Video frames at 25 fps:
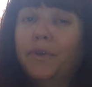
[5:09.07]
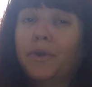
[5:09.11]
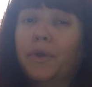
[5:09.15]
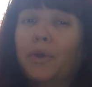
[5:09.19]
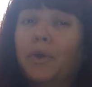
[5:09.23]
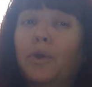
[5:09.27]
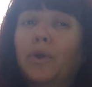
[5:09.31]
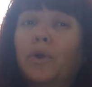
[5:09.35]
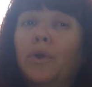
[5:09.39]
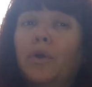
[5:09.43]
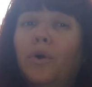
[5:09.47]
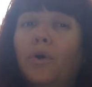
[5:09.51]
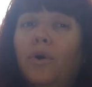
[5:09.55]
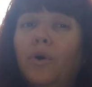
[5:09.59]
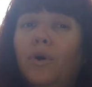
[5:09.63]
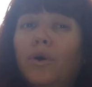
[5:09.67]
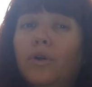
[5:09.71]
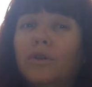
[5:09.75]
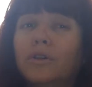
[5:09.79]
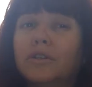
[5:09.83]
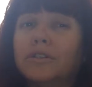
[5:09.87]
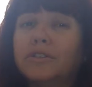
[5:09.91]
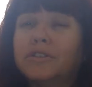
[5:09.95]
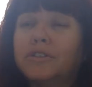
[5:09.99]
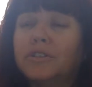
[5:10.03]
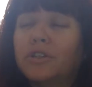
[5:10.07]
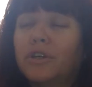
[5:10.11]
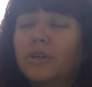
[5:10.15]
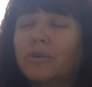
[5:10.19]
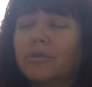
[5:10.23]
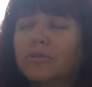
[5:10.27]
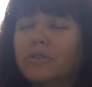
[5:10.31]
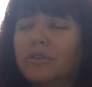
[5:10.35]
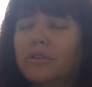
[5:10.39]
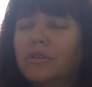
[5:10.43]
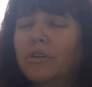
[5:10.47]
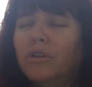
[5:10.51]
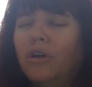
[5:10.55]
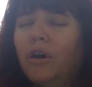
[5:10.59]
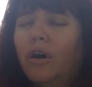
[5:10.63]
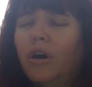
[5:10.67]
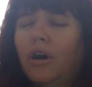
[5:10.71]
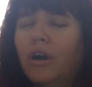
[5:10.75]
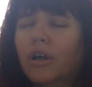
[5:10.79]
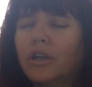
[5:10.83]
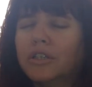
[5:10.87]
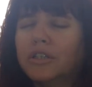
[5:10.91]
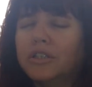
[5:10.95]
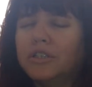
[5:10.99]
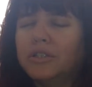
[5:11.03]
the goal is to go as
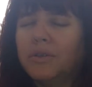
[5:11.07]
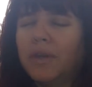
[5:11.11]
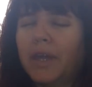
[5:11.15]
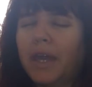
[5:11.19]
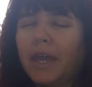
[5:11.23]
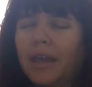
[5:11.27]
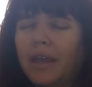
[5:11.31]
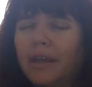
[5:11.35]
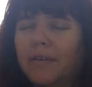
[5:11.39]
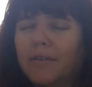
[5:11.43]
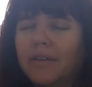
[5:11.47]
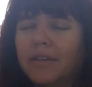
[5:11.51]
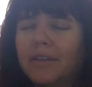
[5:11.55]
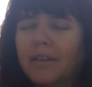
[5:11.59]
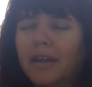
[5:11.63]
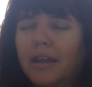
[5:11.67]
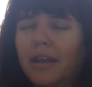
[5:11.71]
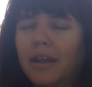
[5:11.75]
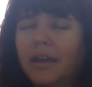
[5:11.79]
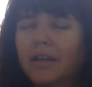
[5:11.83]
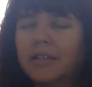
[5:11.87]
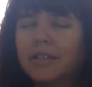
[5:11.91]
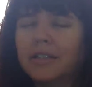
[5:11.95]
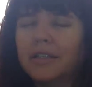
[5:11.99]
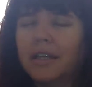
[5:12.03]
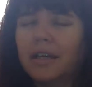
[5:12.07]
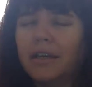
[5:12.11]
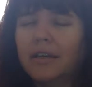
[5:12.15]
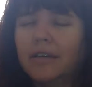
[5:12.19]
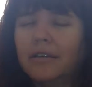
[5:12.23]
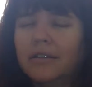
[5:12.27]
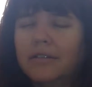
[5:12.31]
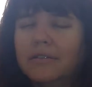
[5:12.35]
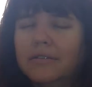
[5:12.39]
long as you can with that exhale.